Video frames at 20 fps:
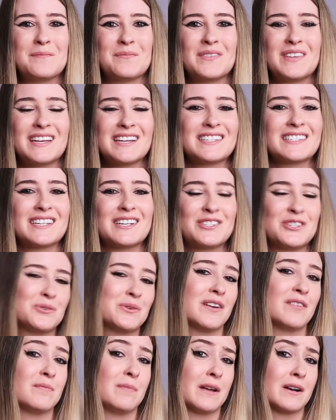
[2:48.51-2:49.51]
yes, I do
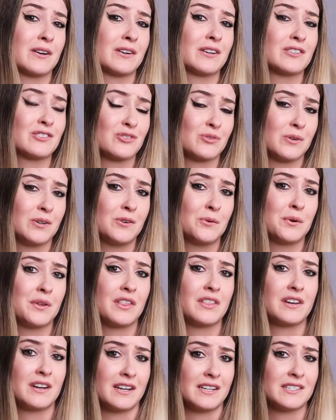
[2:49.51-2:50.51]
have better control
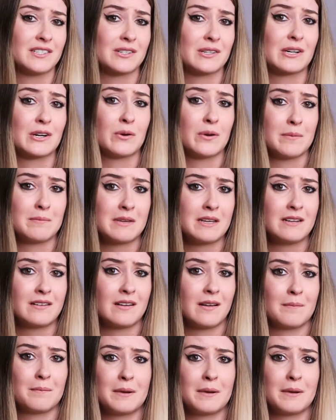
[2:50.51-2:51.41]
with nicer equipment,